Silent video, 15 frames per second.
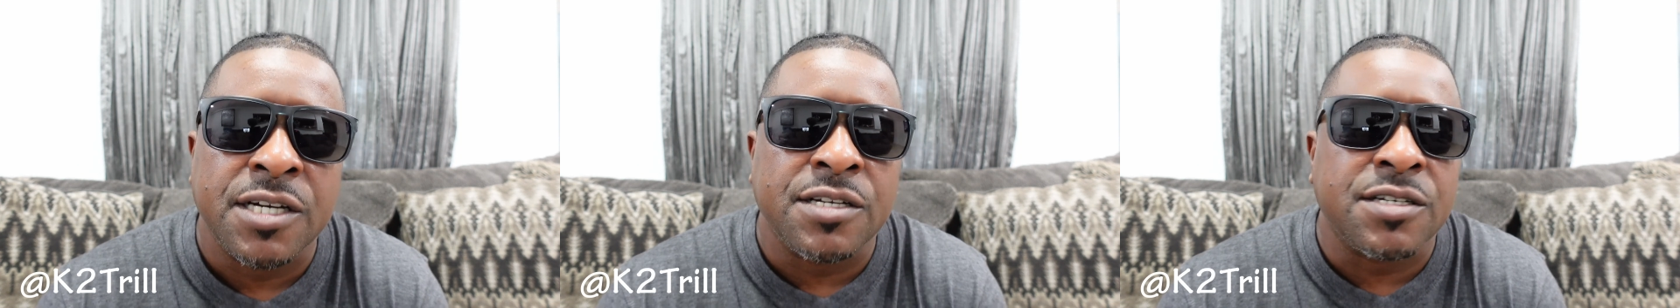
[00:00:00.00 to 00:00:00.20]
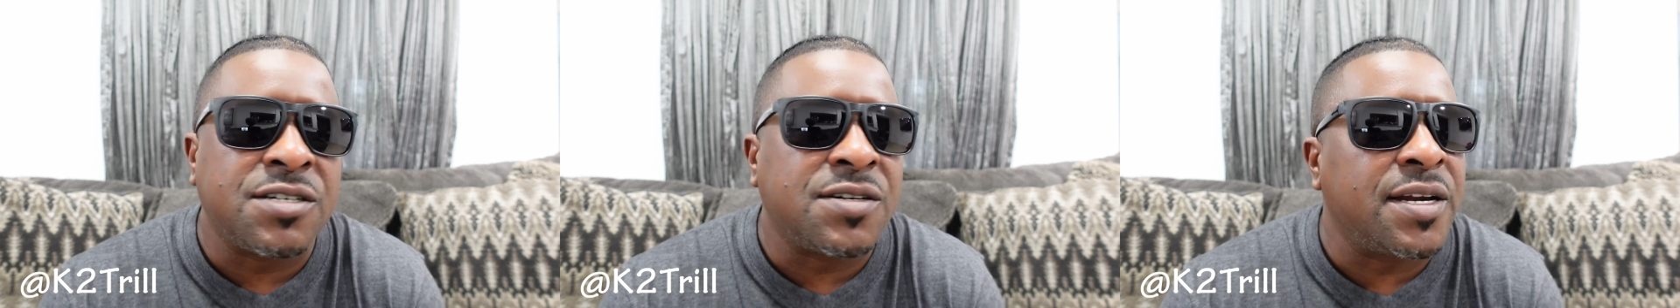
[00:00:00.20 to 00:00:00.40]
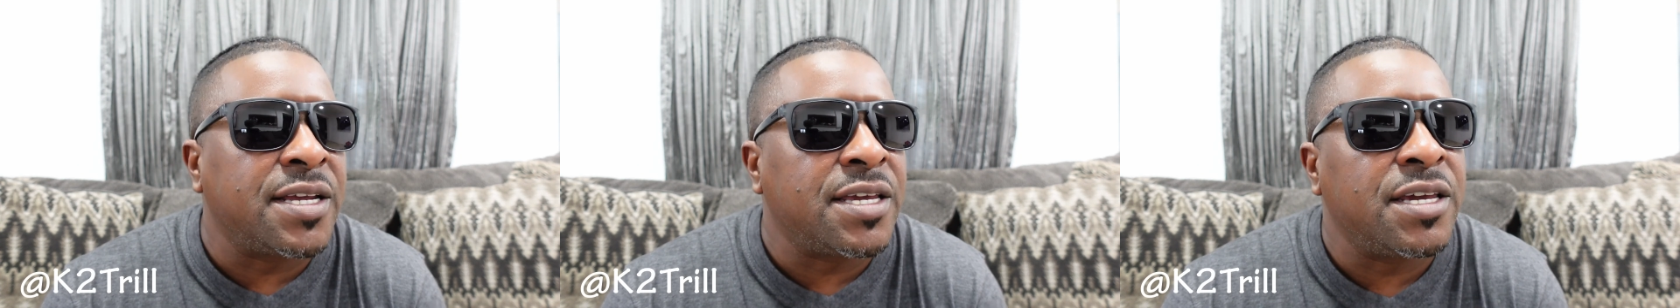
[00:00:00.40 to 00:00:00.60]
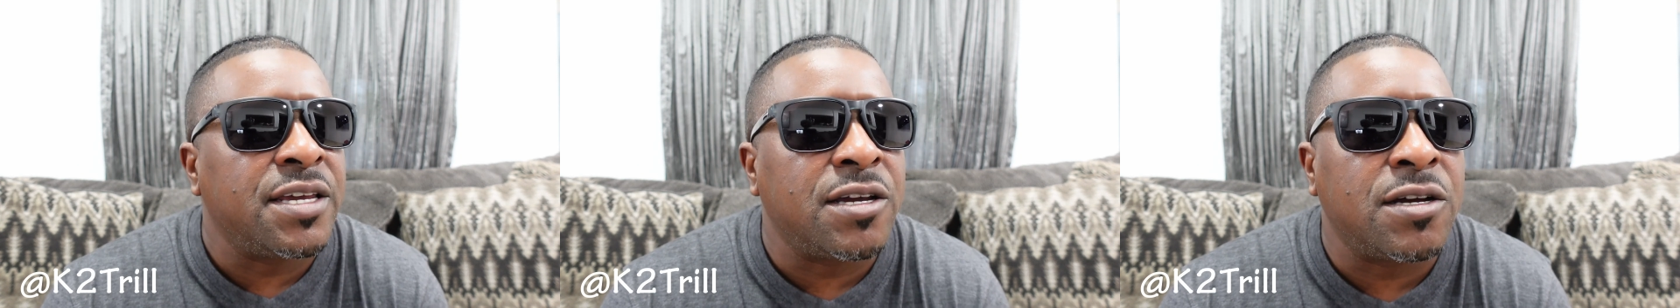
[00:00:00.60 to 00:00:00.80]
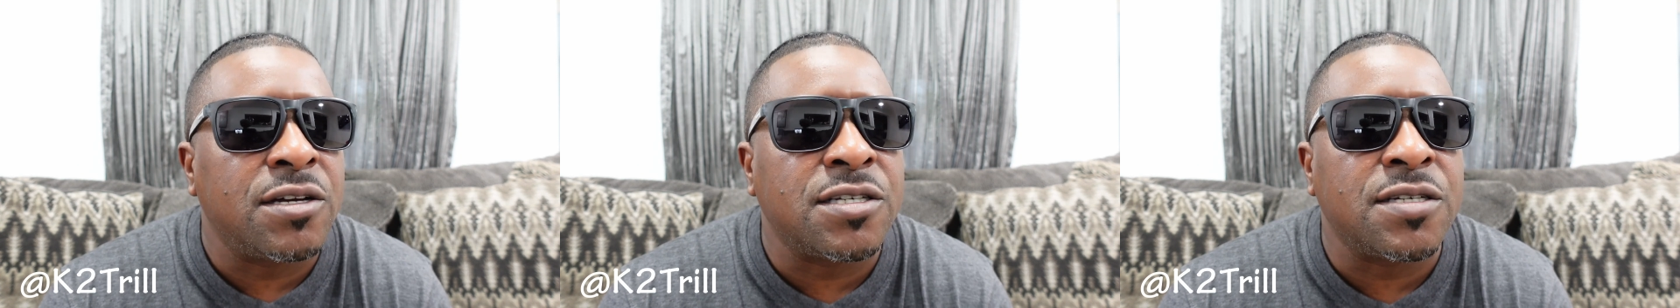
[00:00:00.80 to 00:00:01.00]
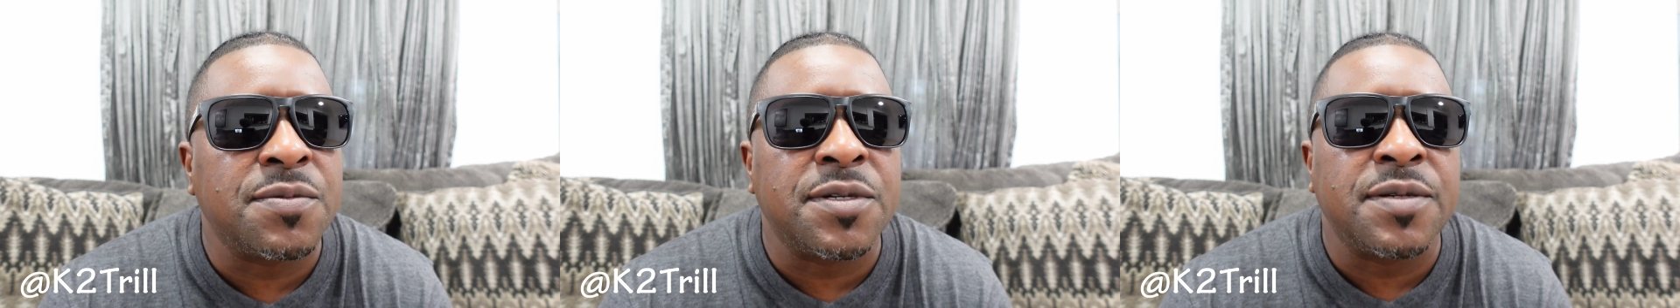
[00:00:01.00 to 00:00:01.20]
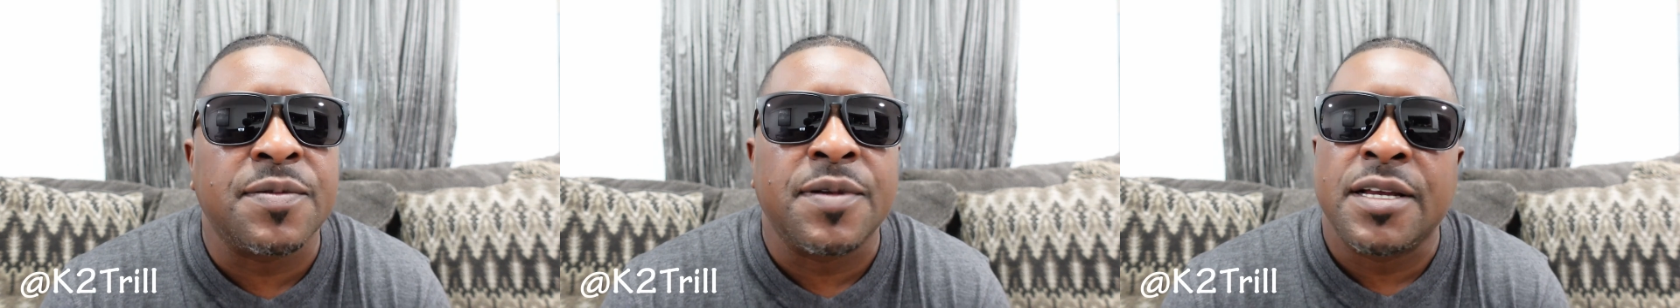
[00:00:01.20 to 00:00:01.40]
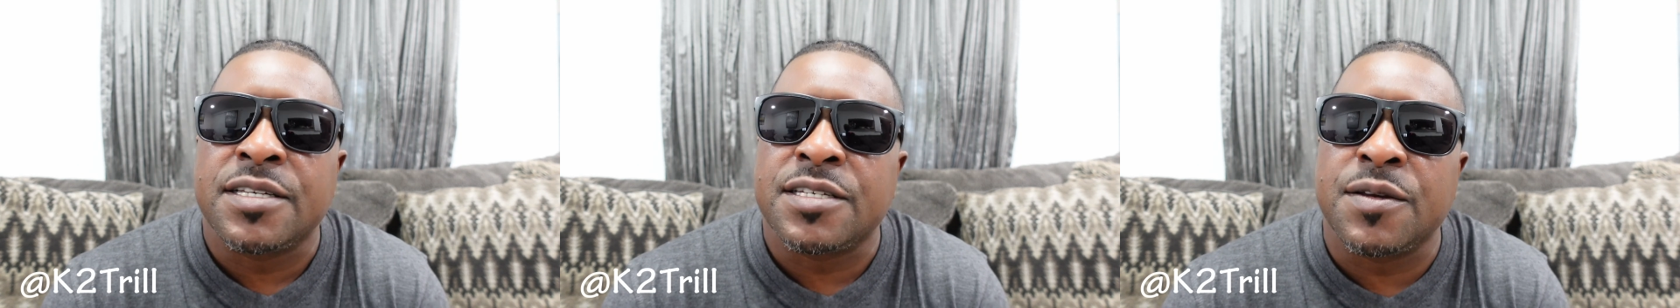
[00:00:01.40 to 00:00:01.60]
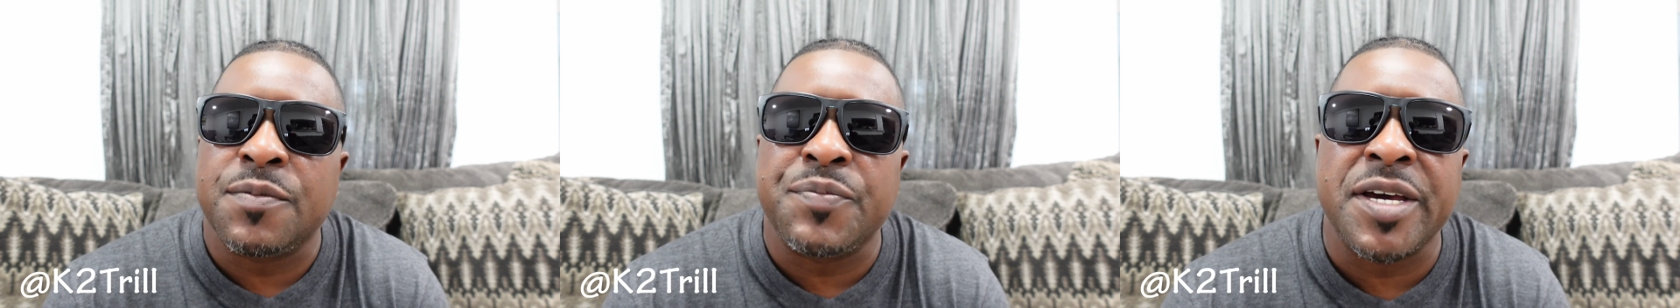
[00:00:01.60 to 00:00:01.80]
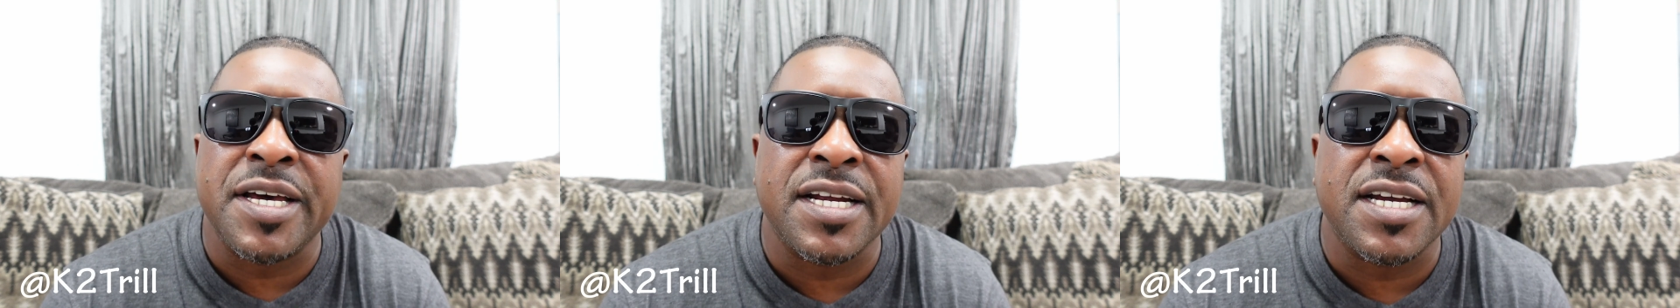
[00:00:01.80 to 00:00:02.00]
Trying to give y'all some
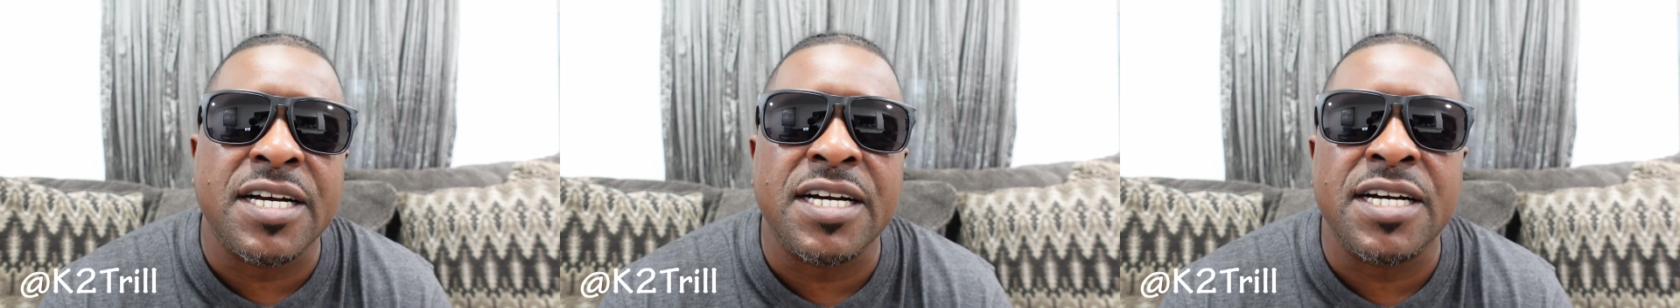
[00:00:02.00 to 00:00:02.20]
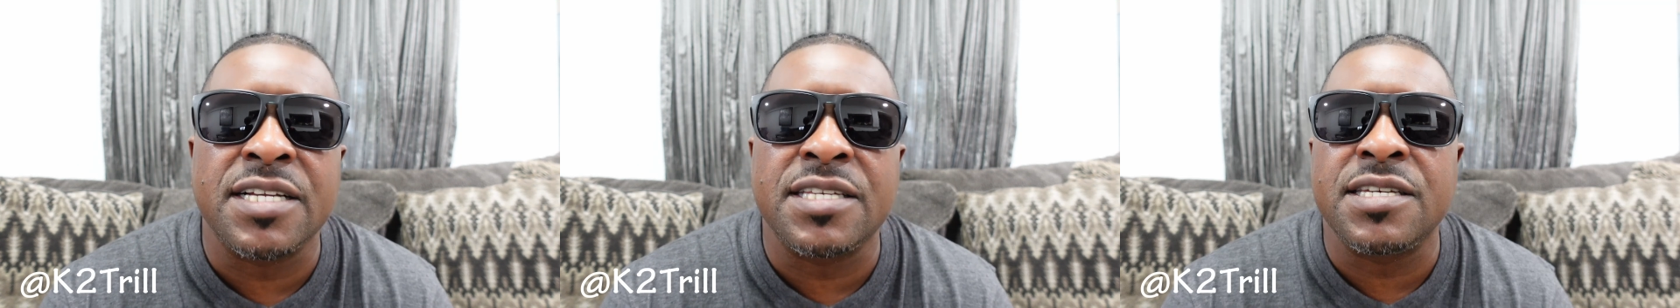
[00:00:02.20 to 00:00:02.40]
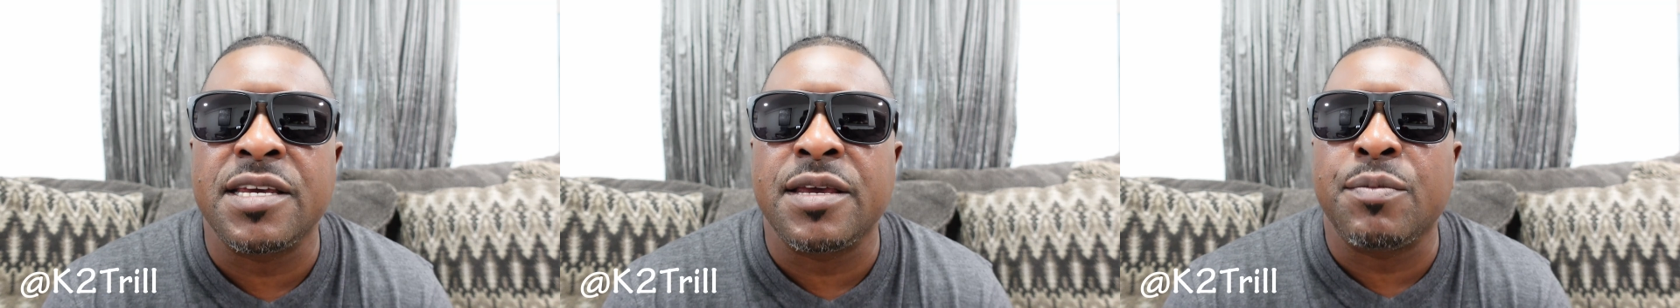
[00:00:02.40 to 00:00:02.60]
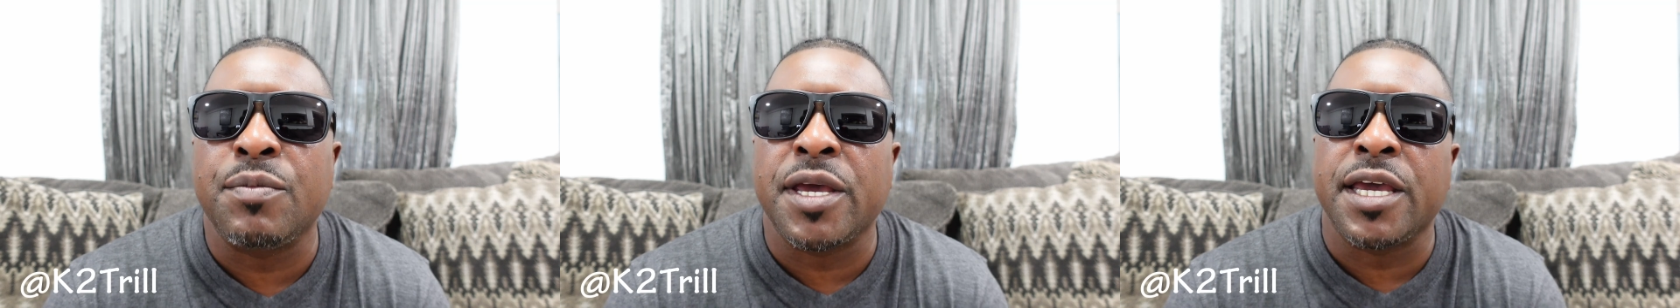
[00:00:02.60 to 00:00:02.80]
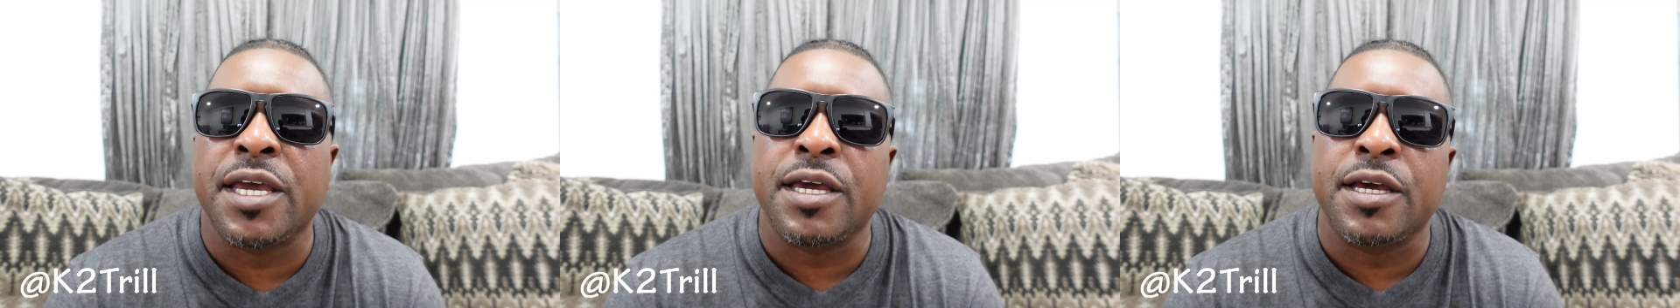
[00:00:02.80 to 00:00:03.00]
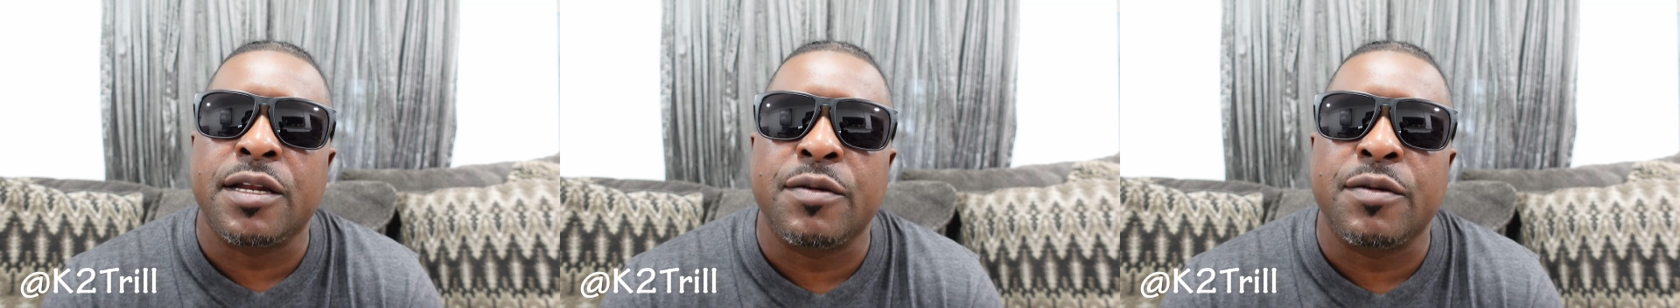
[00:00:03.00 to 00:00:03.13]
better content, man.